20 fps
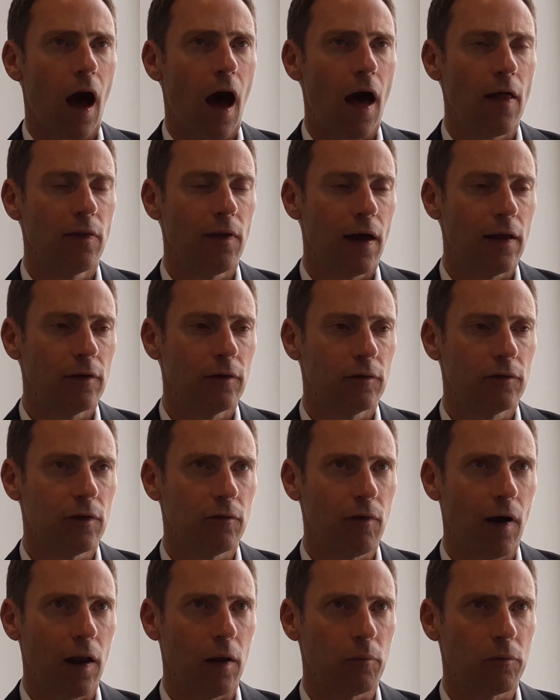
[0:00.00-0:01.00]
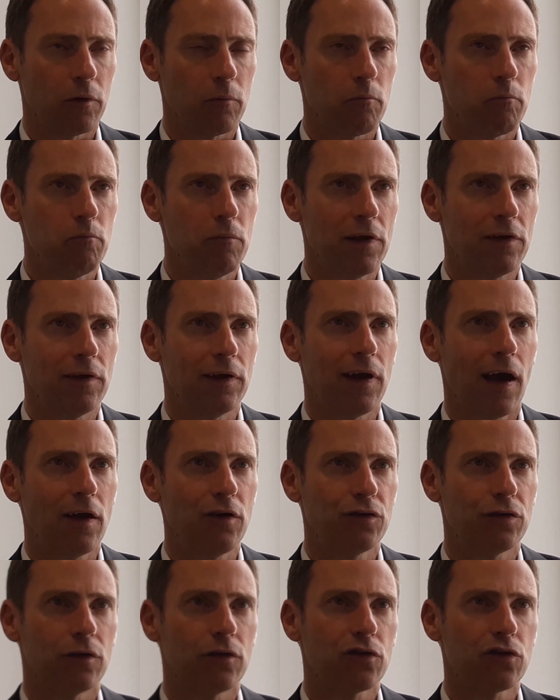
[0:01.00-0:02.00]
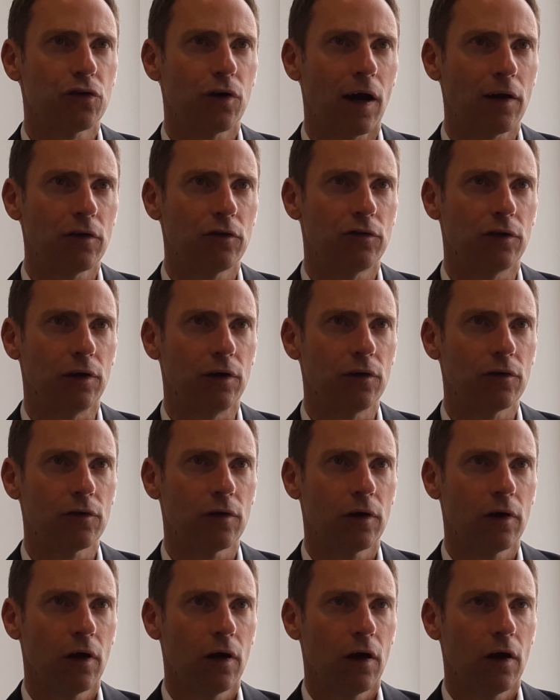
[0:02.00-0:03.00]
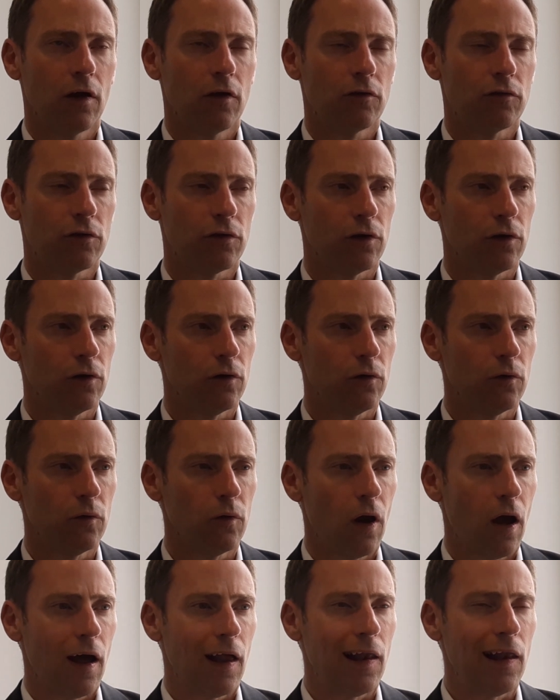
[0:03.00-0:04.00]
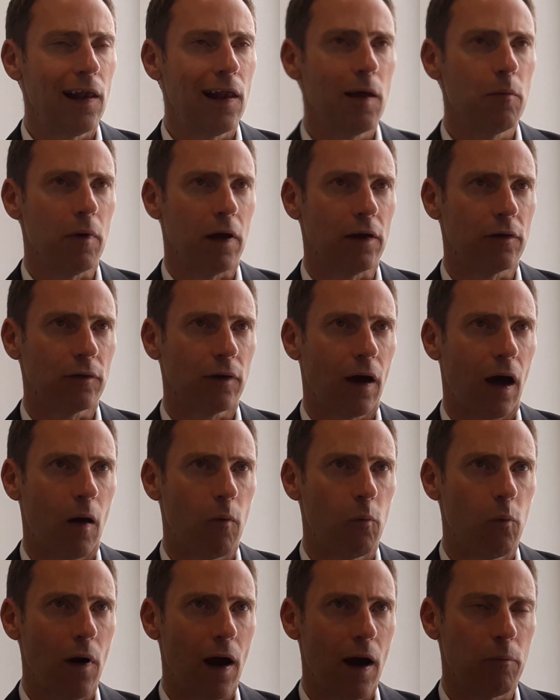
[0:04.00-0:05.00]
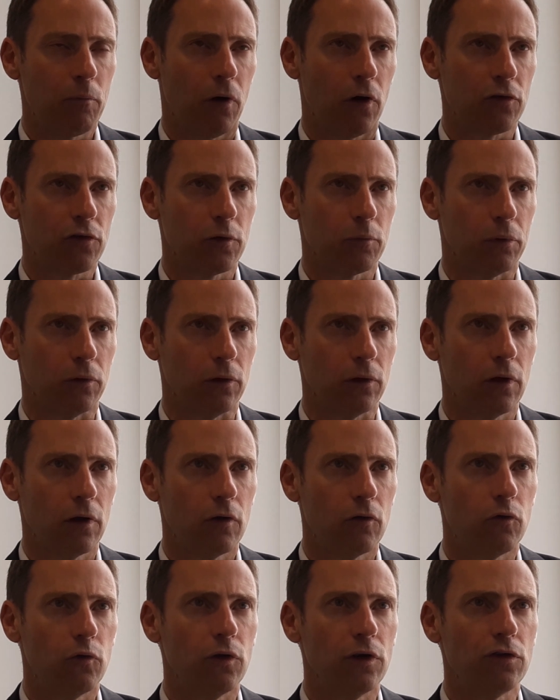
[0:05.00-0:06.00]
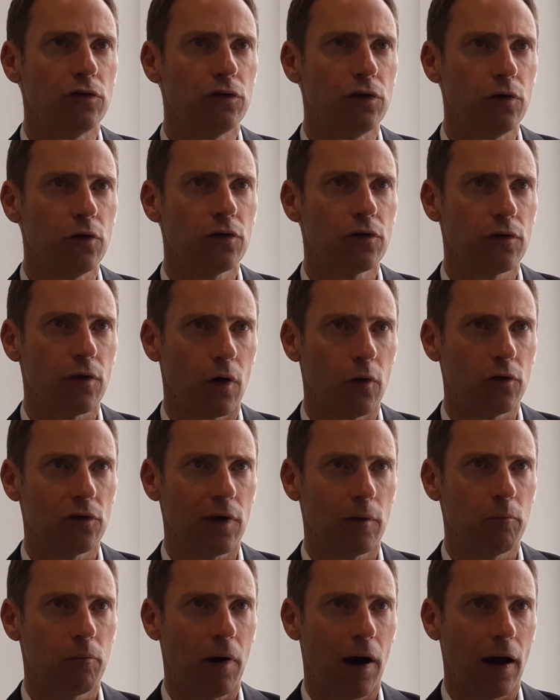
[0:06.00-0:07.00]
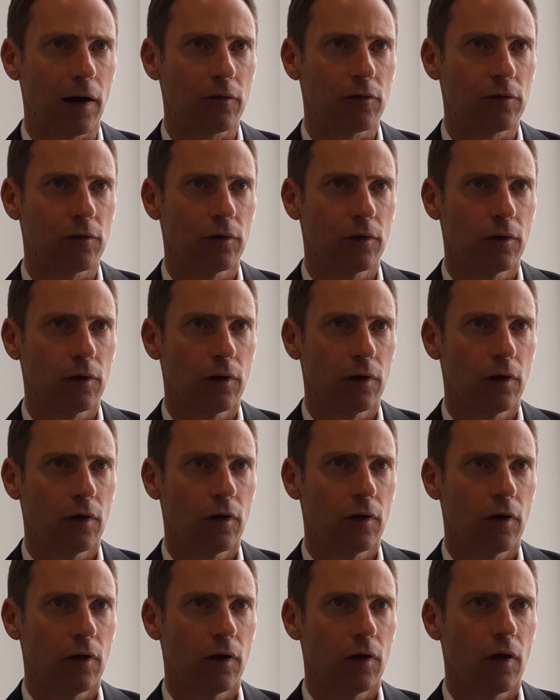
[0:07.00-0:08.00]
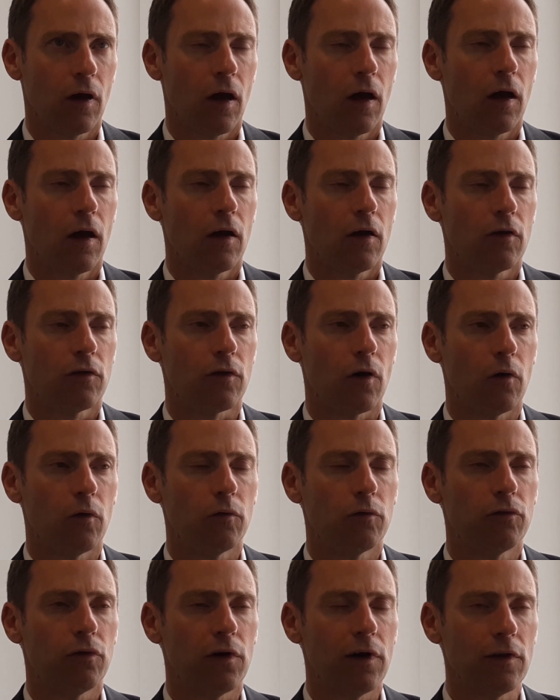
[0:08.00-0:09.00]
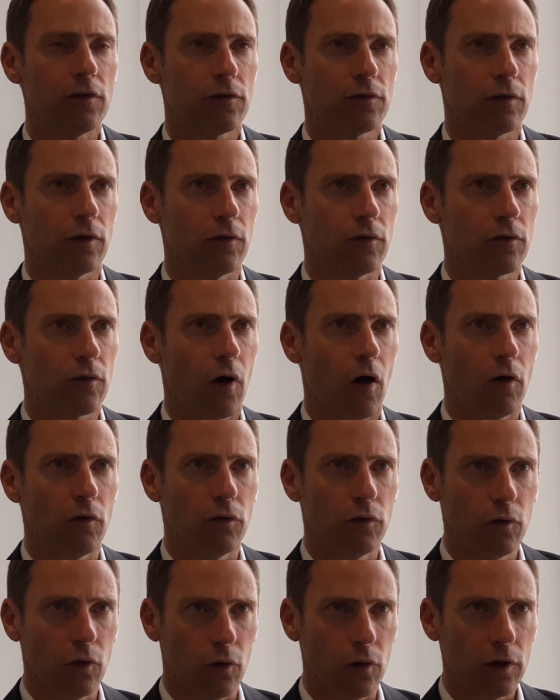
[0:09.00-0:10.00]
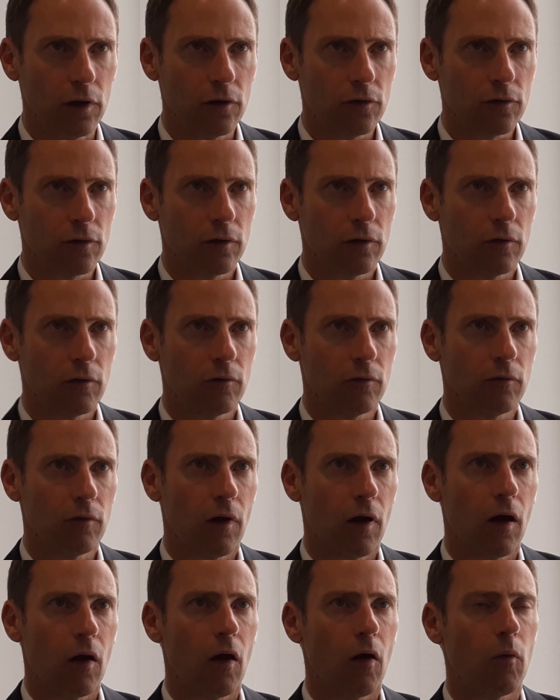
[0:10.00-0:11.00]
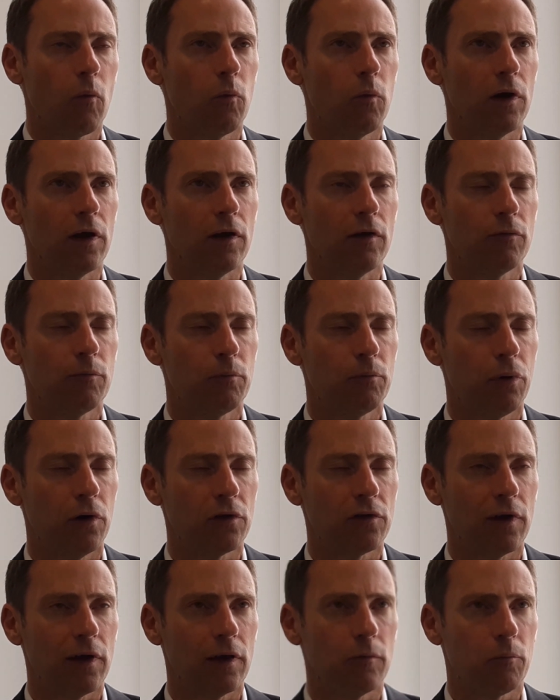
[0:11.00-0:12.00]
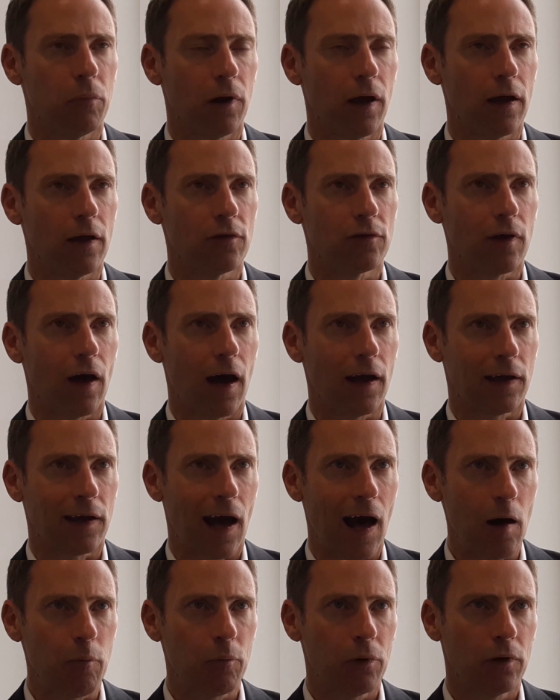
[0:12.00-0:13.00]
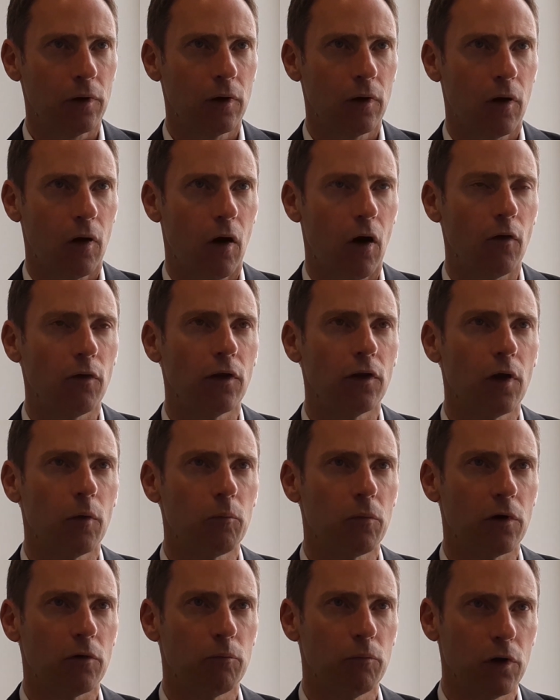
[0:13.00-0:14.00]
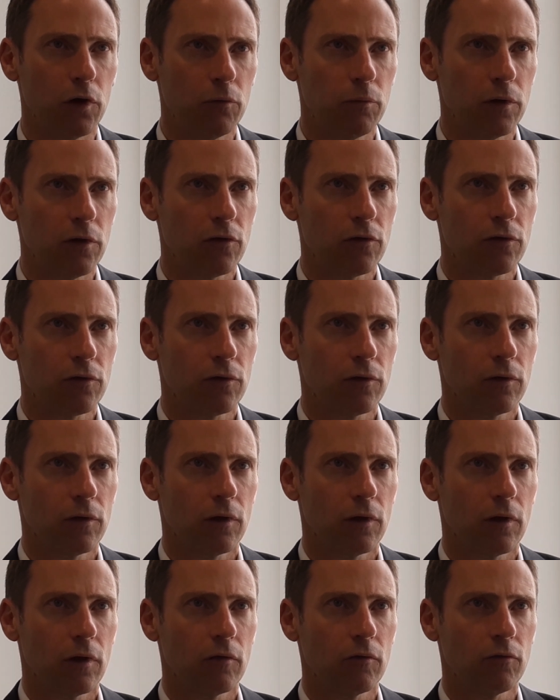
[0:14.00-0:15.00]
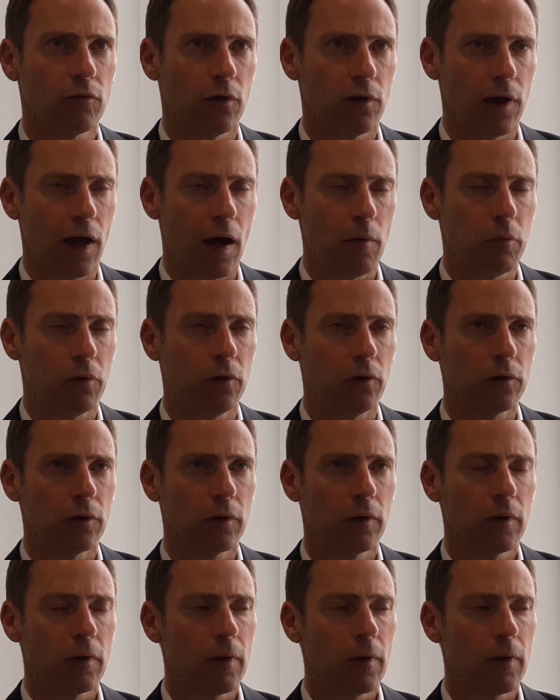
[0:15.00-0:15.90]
and then developed mitigation strategies to limit and, where possible, reduce those impacts. So, for instance, on noise, we put in place a cap on the number of movements for the airport.